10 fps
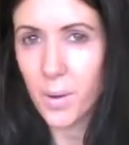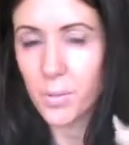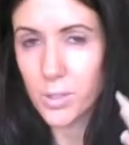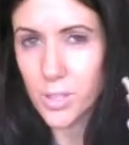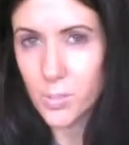I
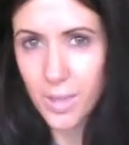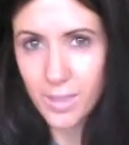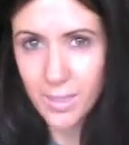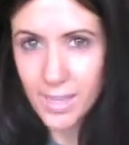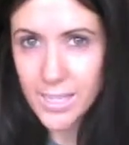will just wear
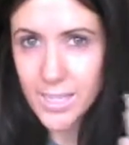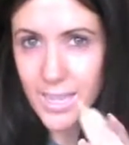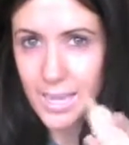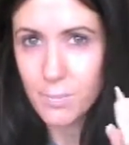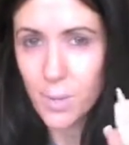this
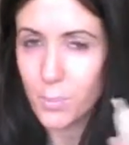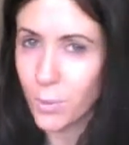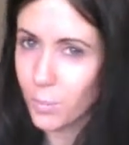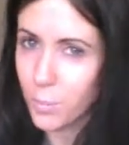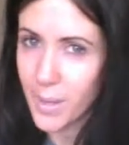in my
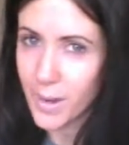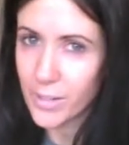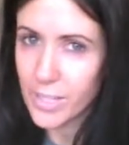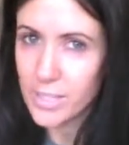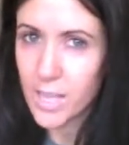problem
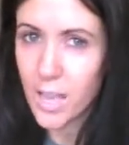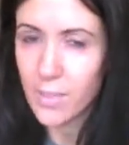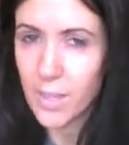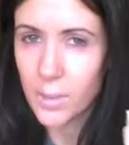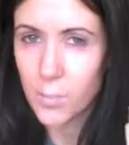areas
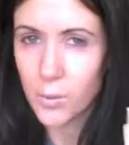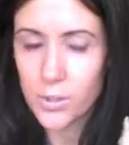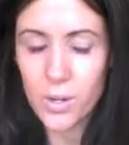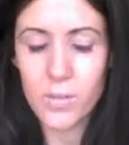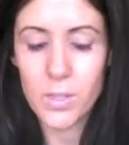and then a
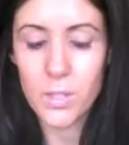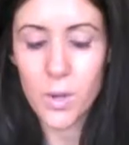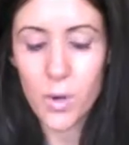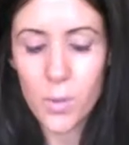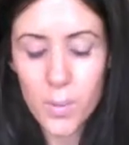bronzer over the
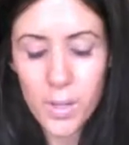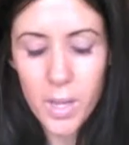top.